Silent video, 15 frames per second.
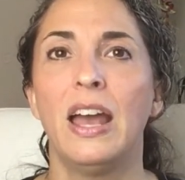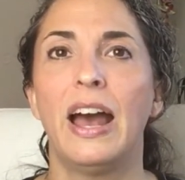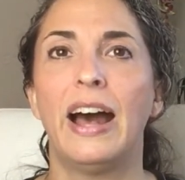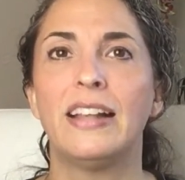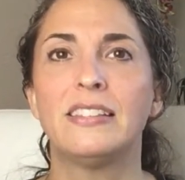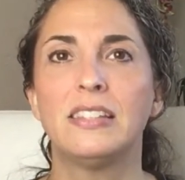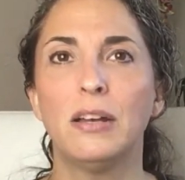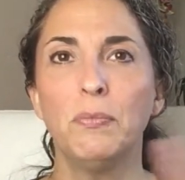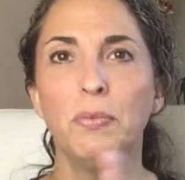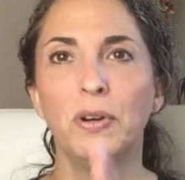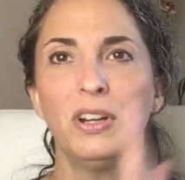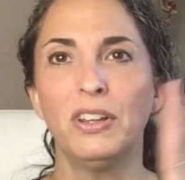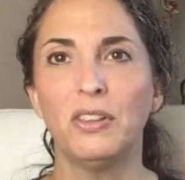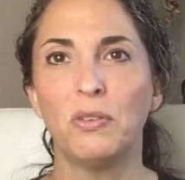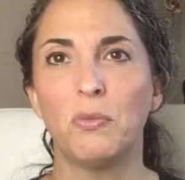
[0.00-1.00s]
At some
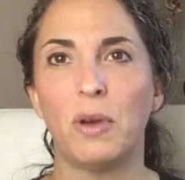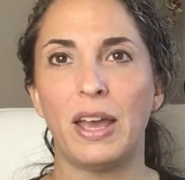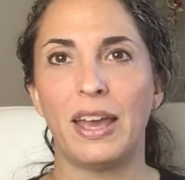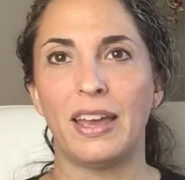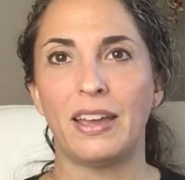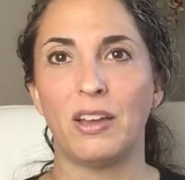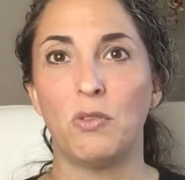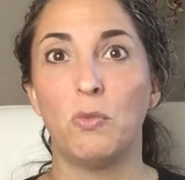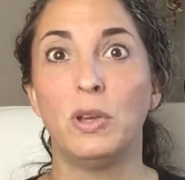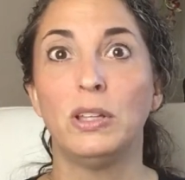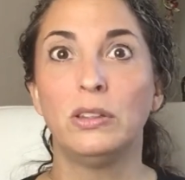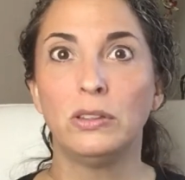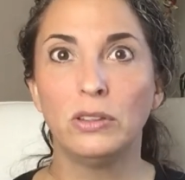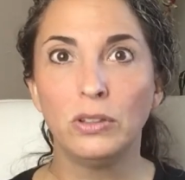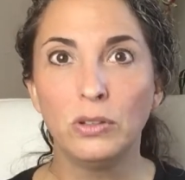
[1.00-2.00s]
point in the way, we
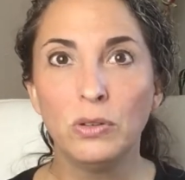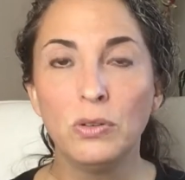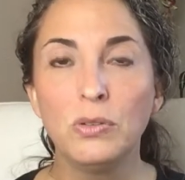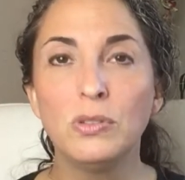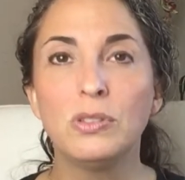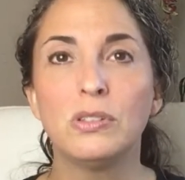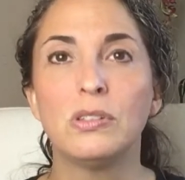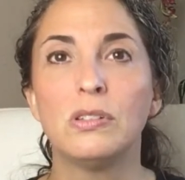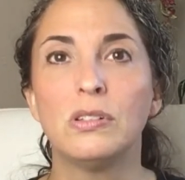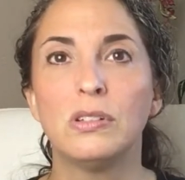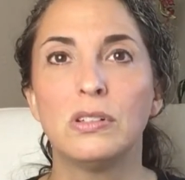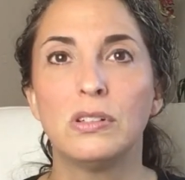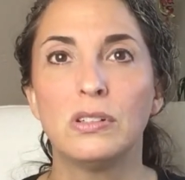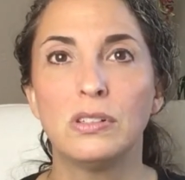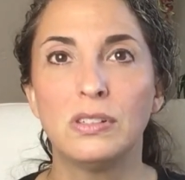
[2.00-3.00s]
lose
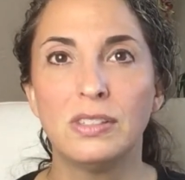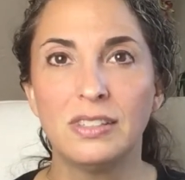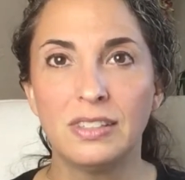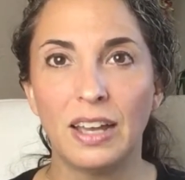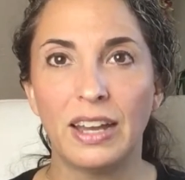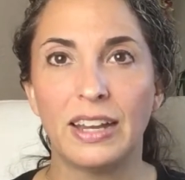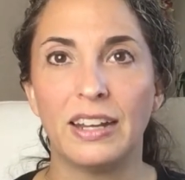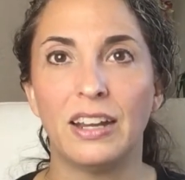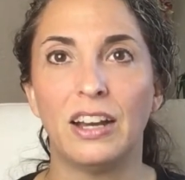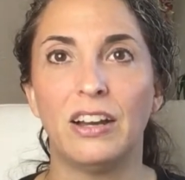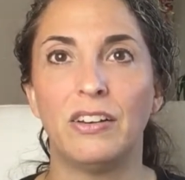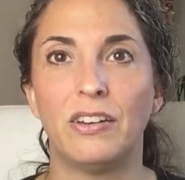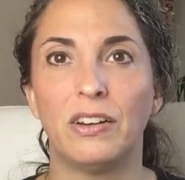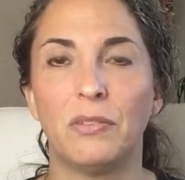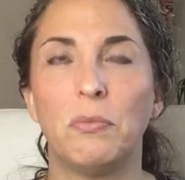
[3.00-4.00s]
sight,
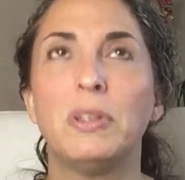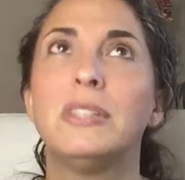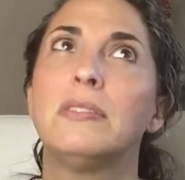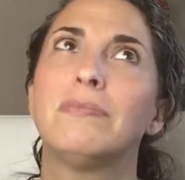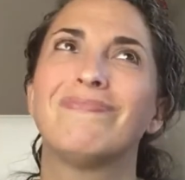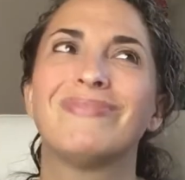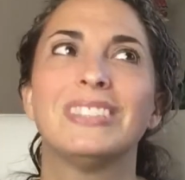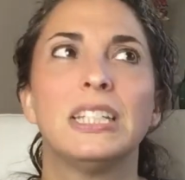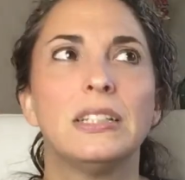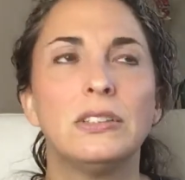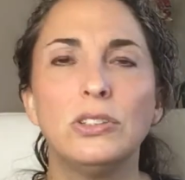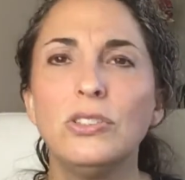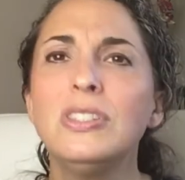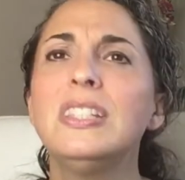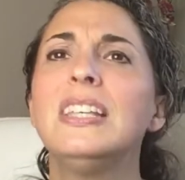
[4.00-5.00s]
we
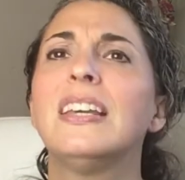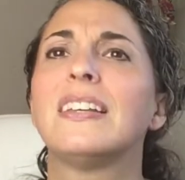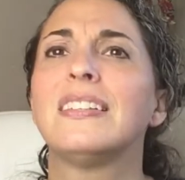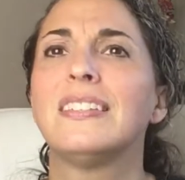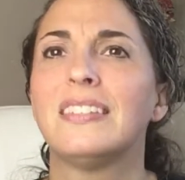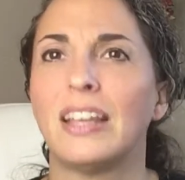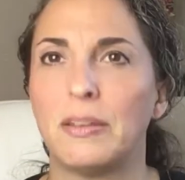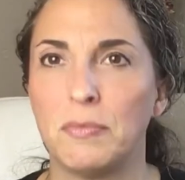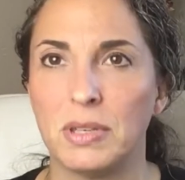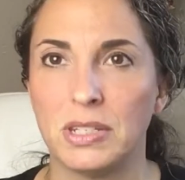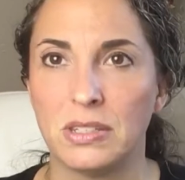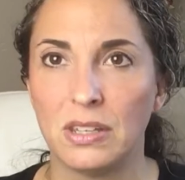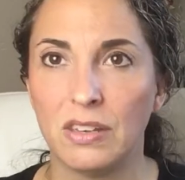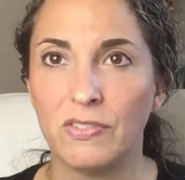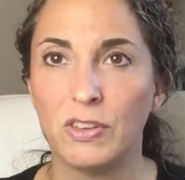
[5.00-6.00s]
lose the
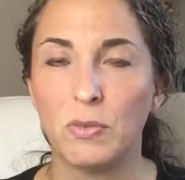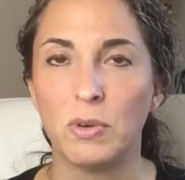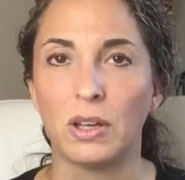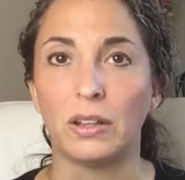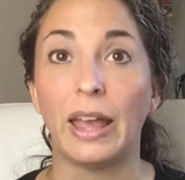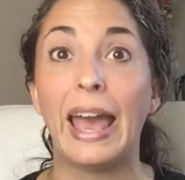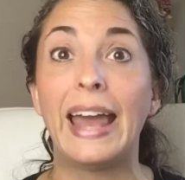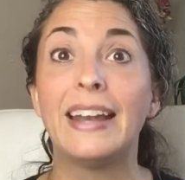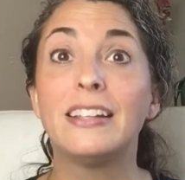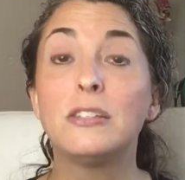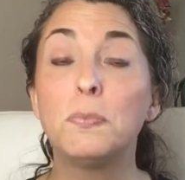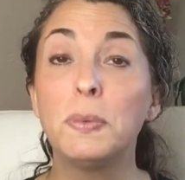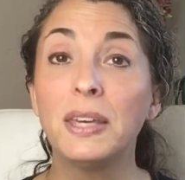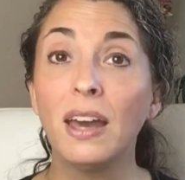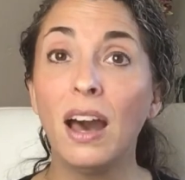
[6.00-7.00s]
excitement, if you will. And it's
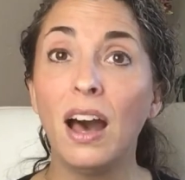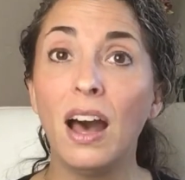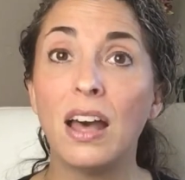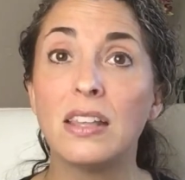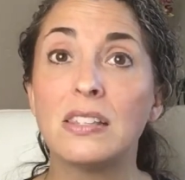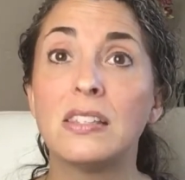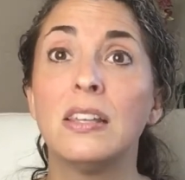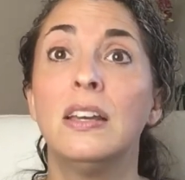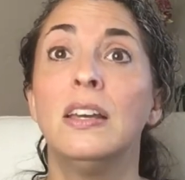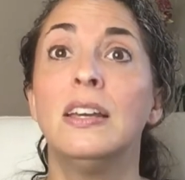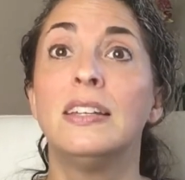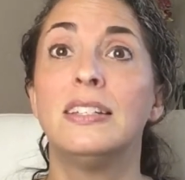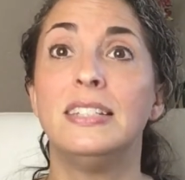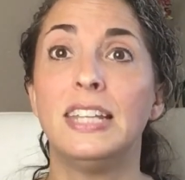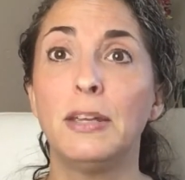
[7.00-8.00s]
because
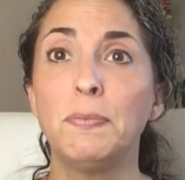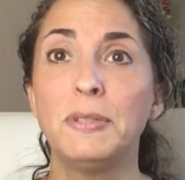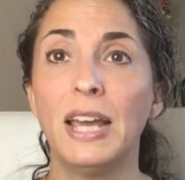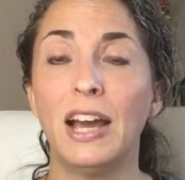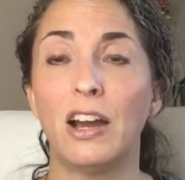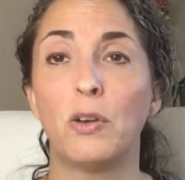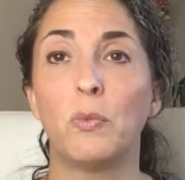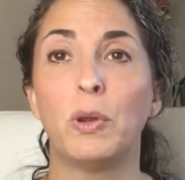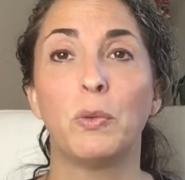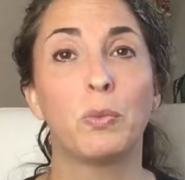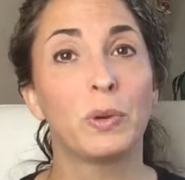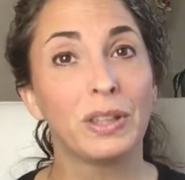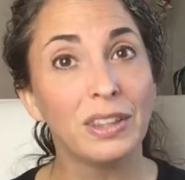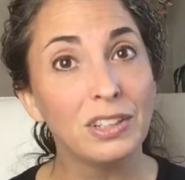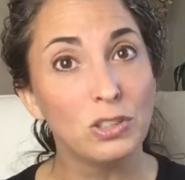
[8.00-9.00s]
deep down, we
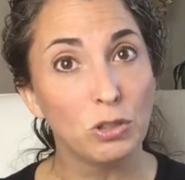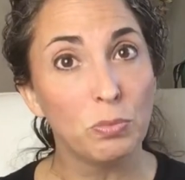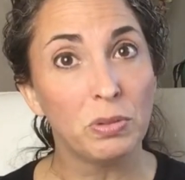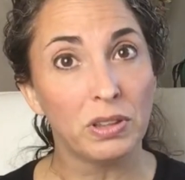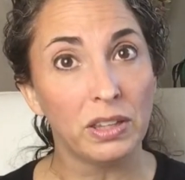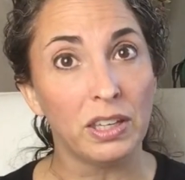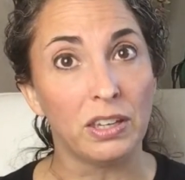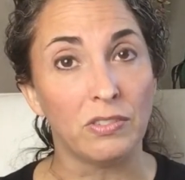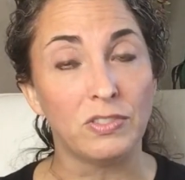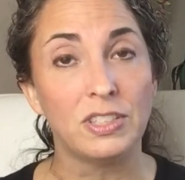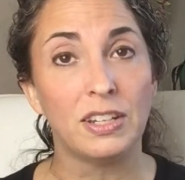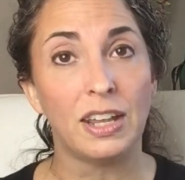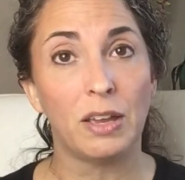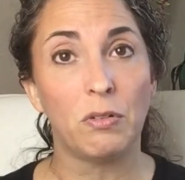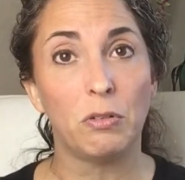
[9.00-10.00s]
really do believe
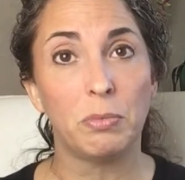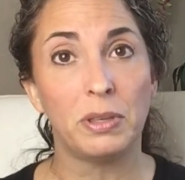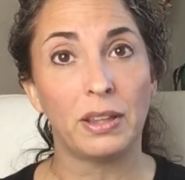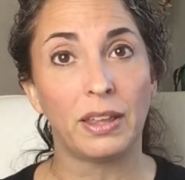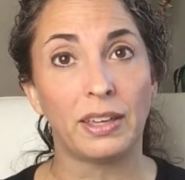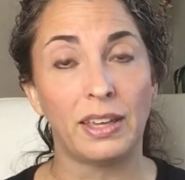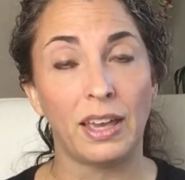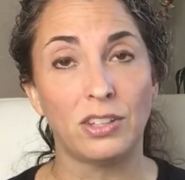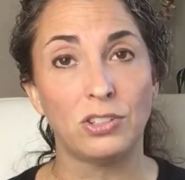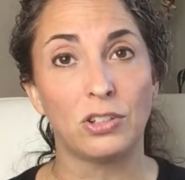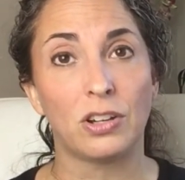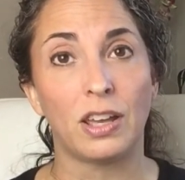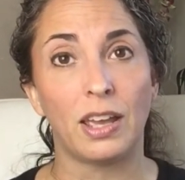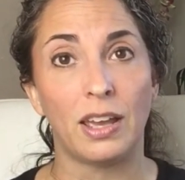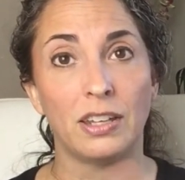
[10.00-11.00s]
today will be like
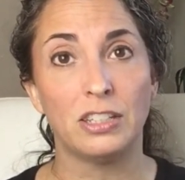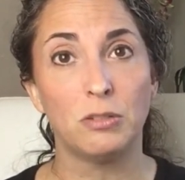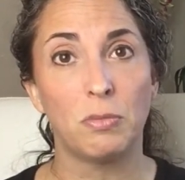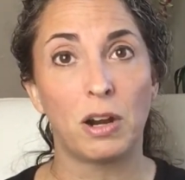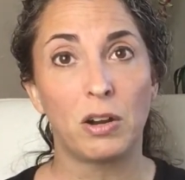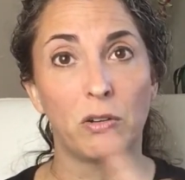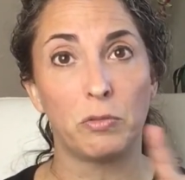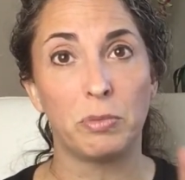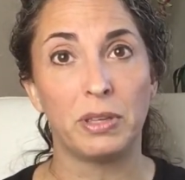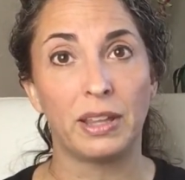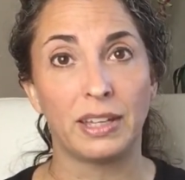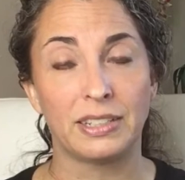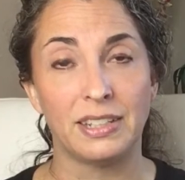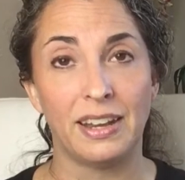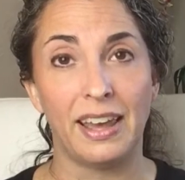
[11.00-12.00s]
yesterday and tomorrow will be
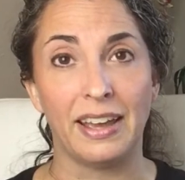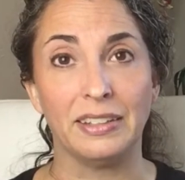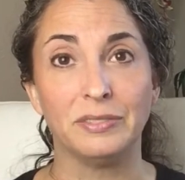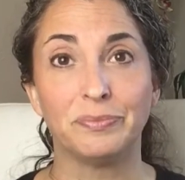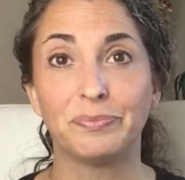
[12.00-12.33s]
like today.